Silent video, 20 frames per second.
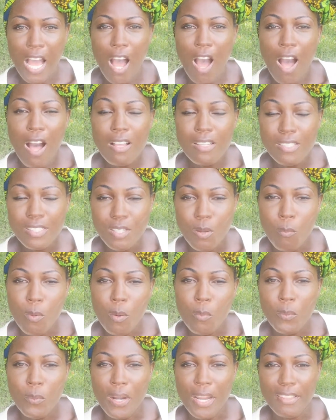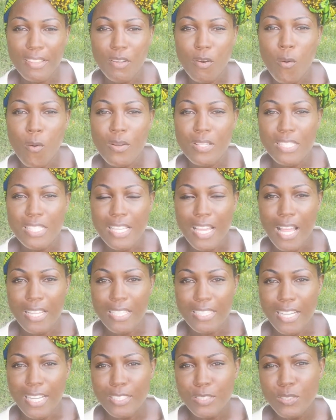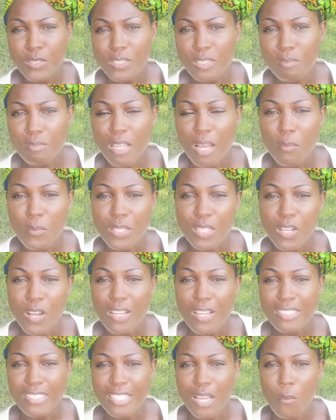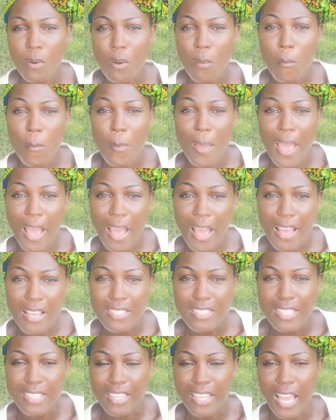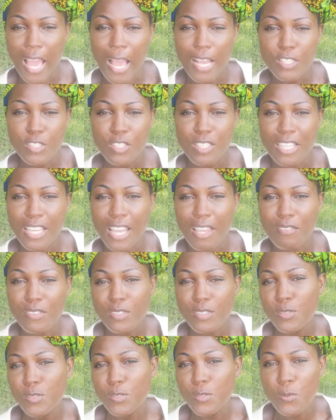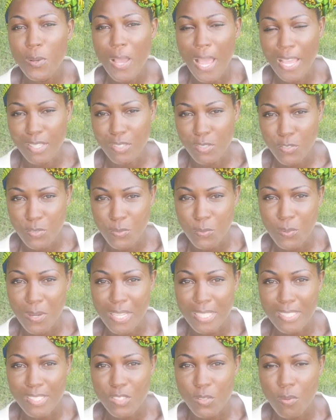Also, when we're at the hotel and I told them that we lost our mask, they actually gave us 2 extra ones.